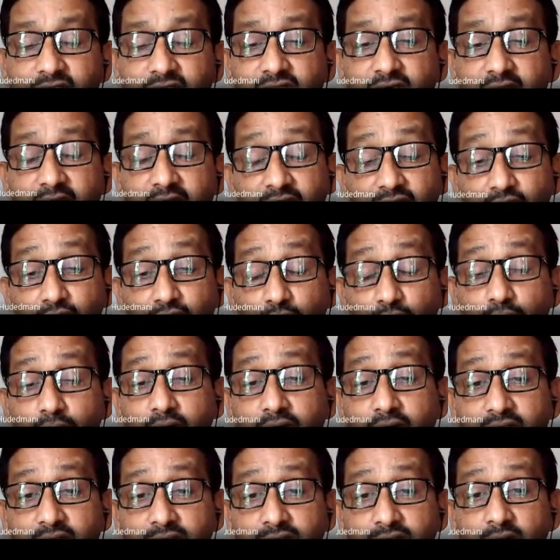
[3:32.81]
which
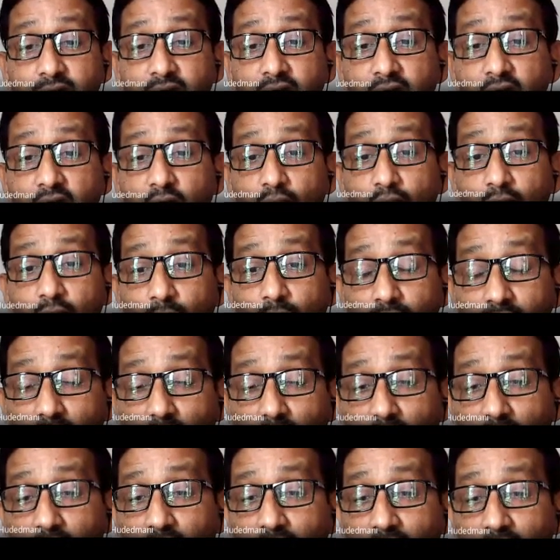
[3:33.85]
ensures
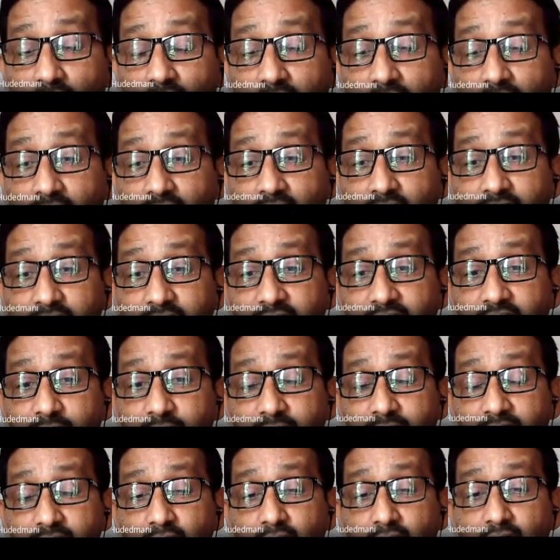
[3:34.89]
overall
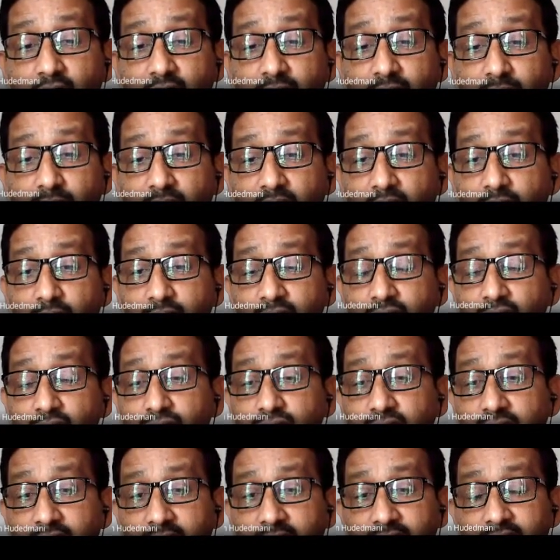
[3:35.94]
delivery of power
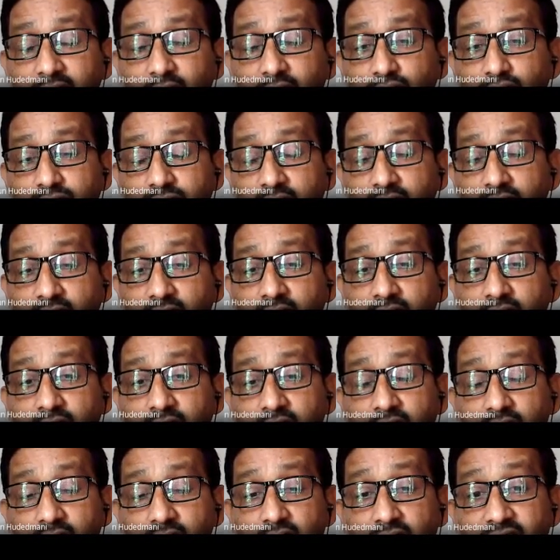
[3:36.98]
to the end user
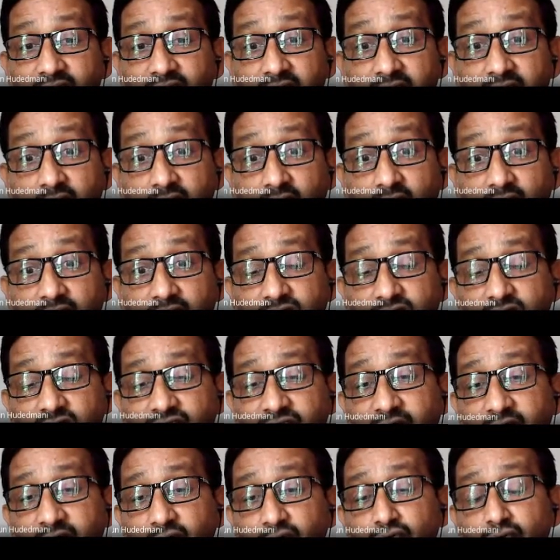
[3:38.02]
in a very cost
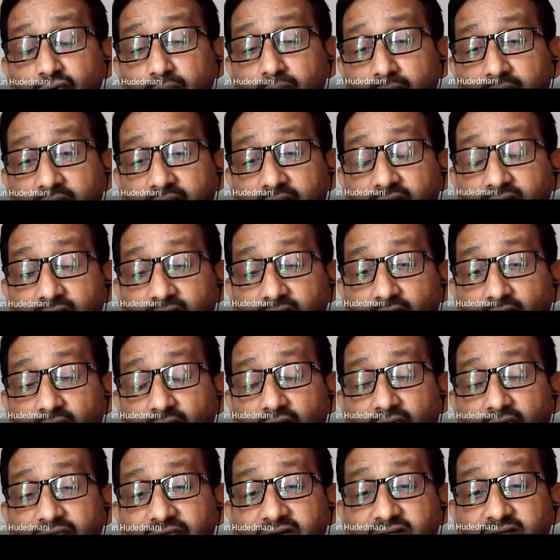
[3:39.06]
effective manner
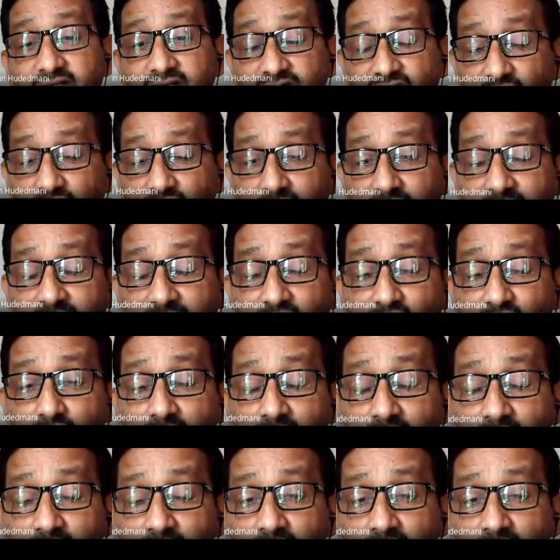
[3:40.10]
of its
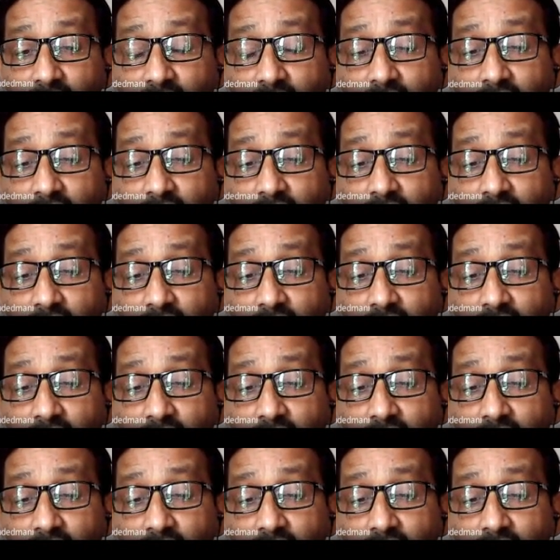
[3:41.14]
generation,